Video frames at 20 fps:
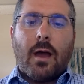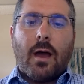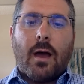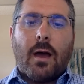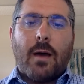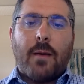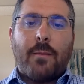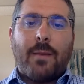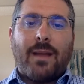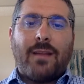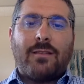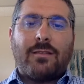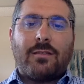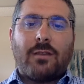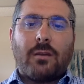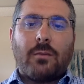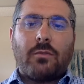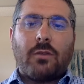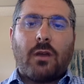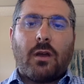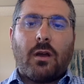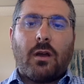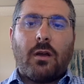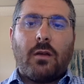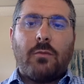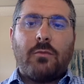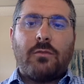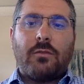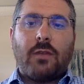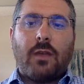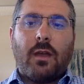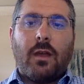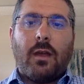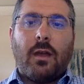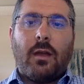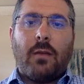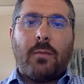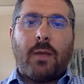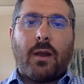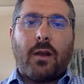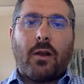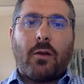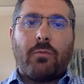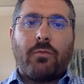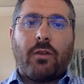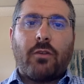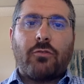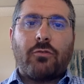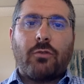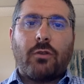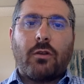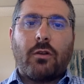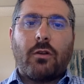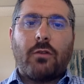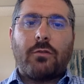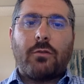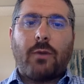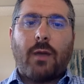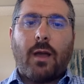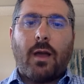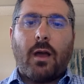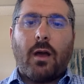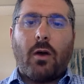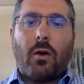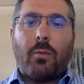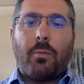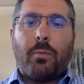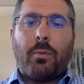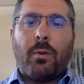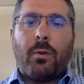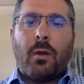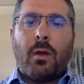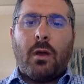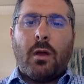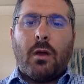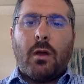Um, and sometimes a medical professional can also help